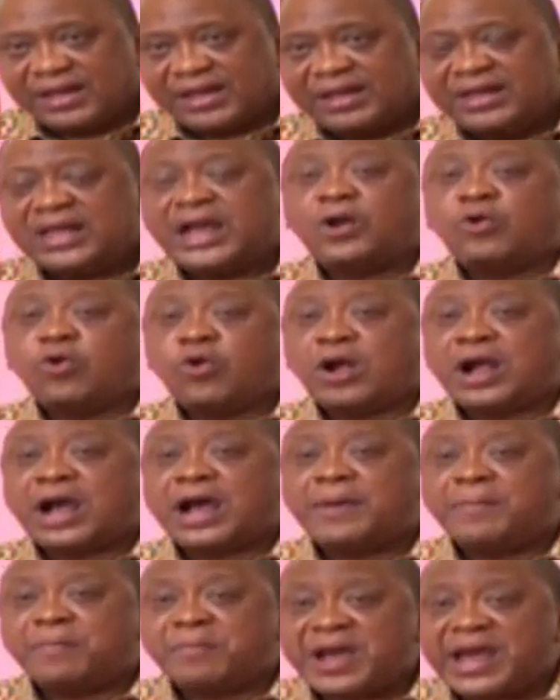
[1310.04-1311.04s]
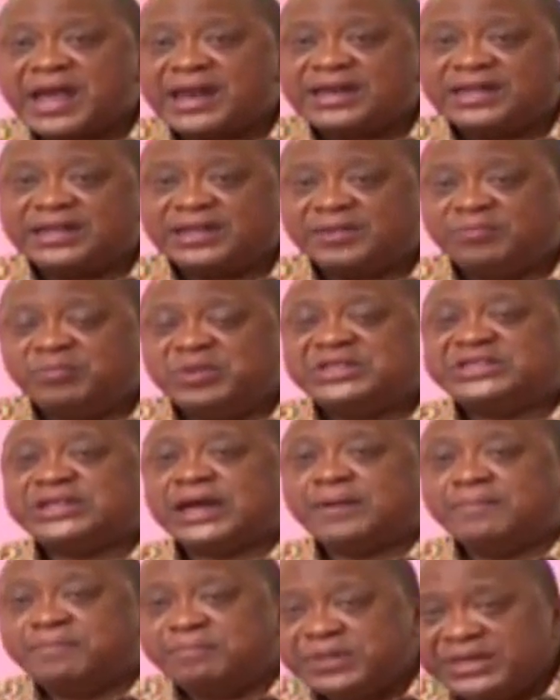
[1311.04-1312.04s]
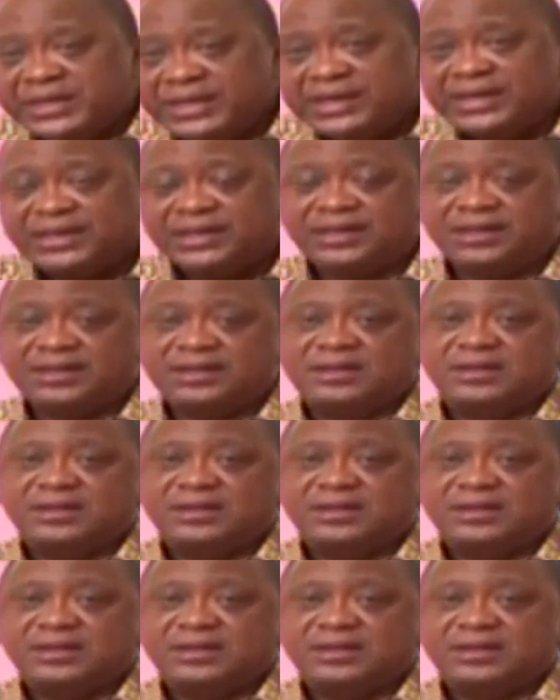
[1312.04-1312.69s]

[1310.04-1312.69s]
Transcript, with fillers: ya kukaa mbali mita mbili